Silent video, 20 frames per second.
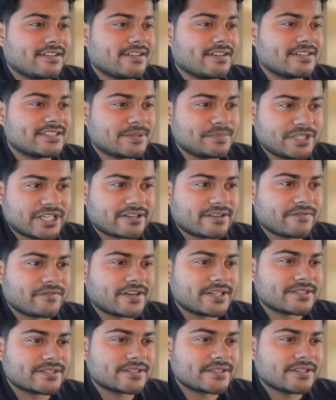subject
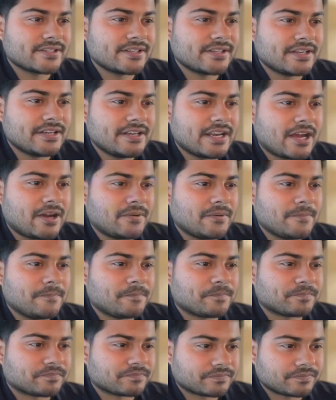reference. Now
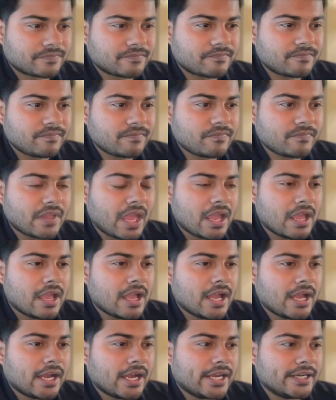
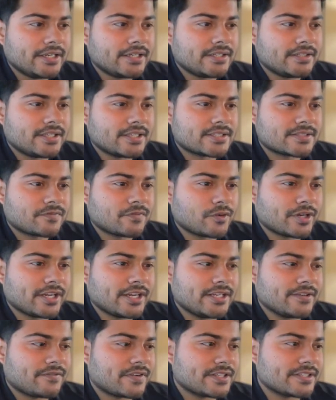I did this for
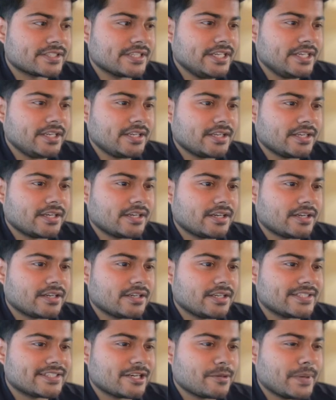a different scene.
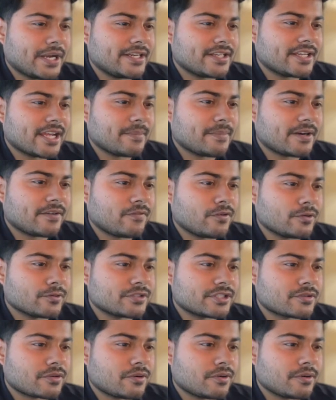A cinematic camera follows
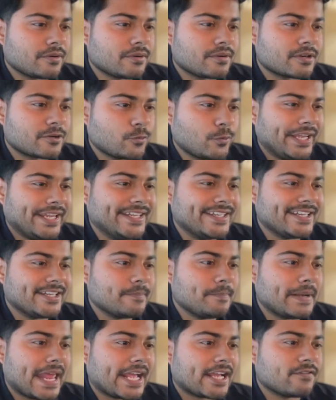a tall queen
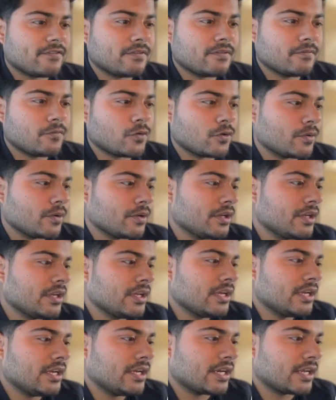in black fall.
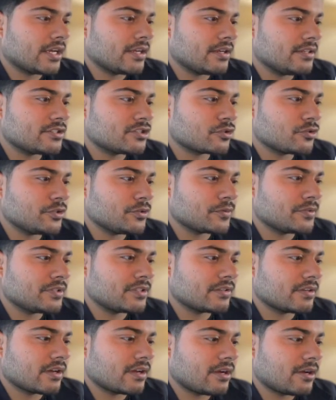I'll show you
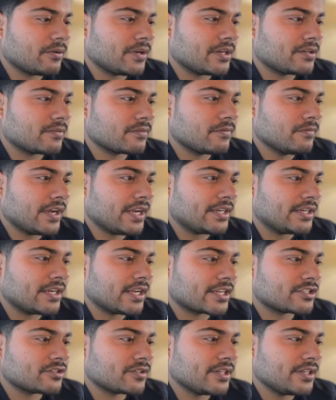how it went
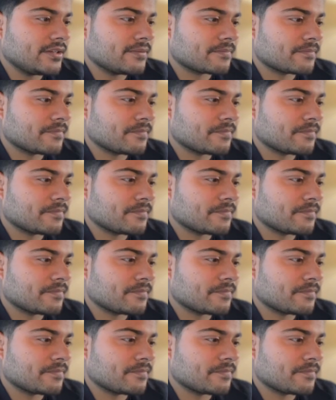actually.